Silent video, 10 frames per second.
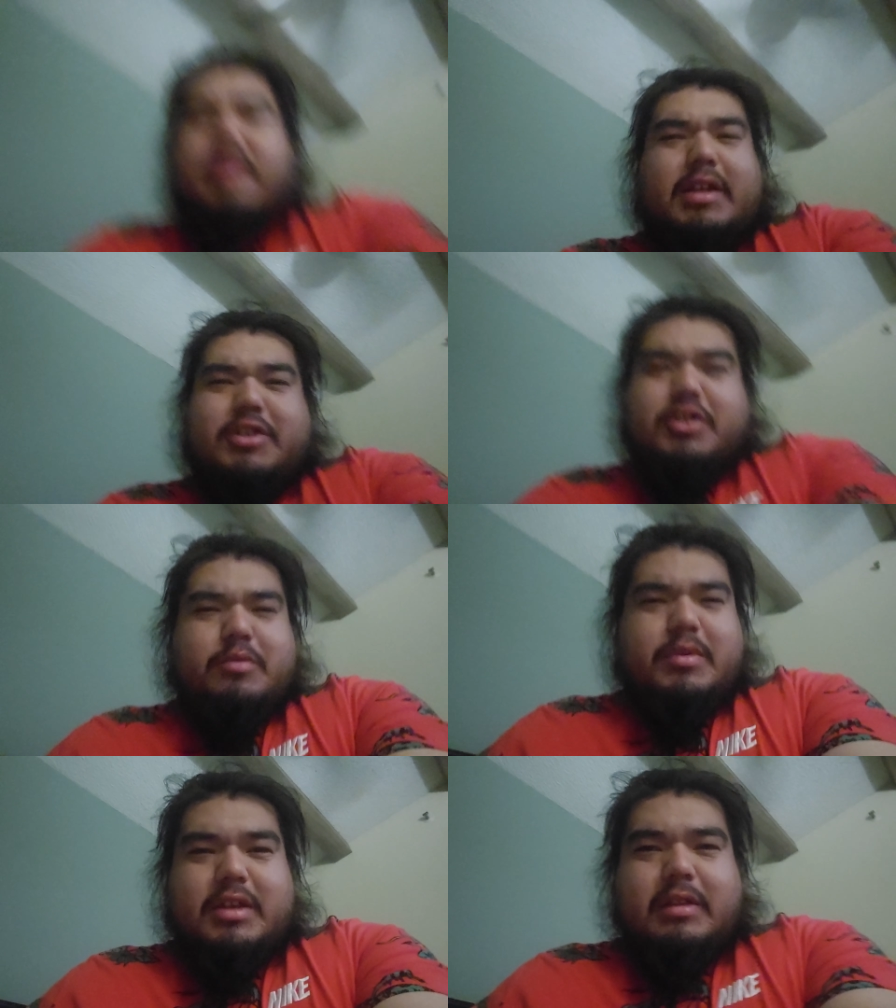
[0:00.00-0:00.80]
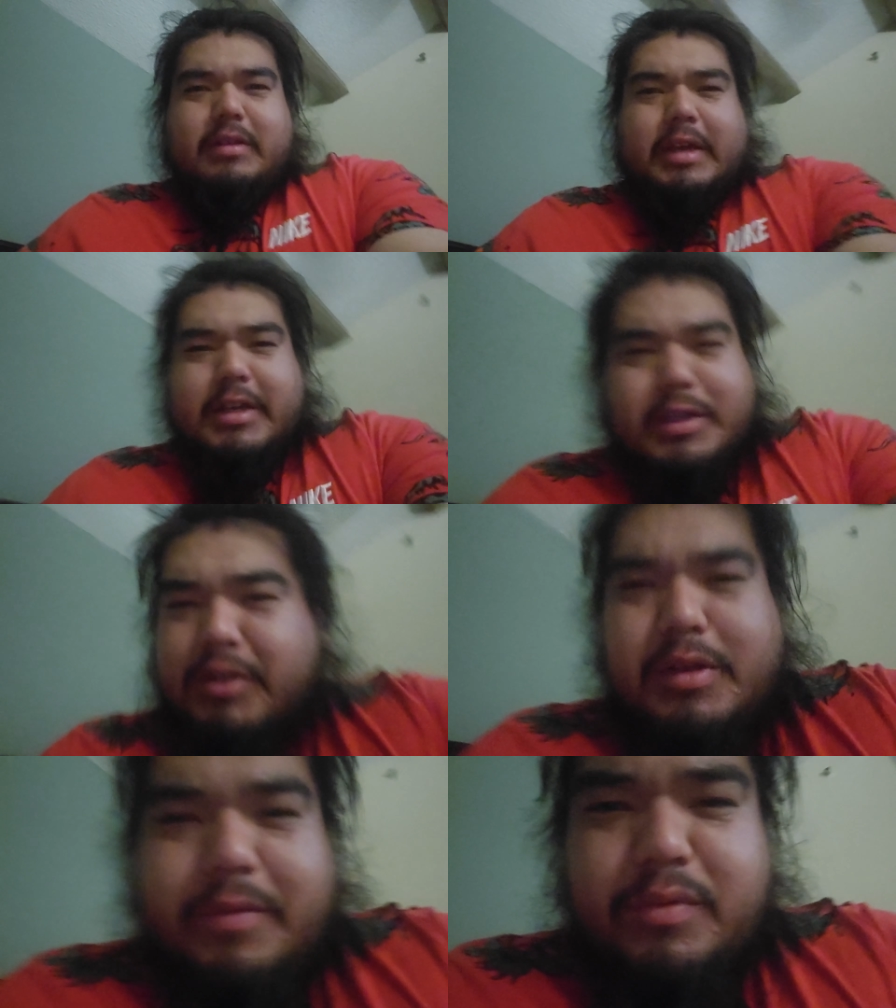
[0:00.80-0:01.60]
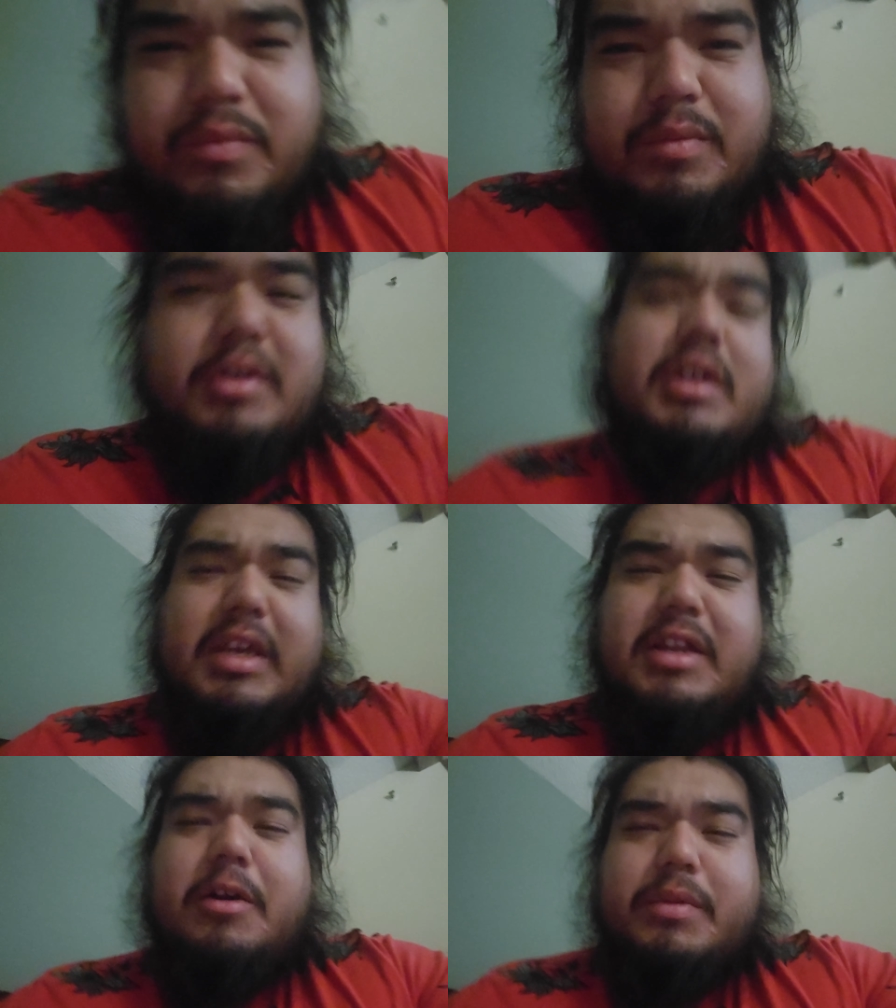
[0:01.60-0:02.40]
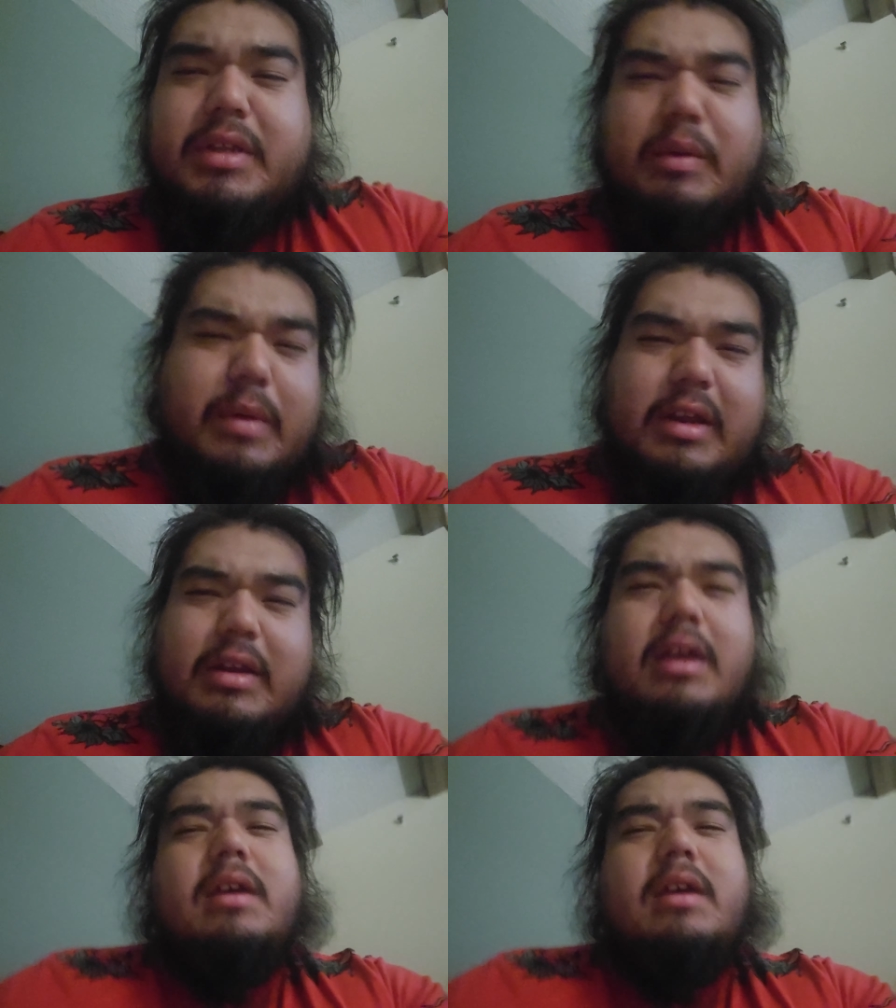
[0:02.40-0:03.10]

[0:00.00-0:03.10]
That shouldn't be the case. If you eat healthy, right?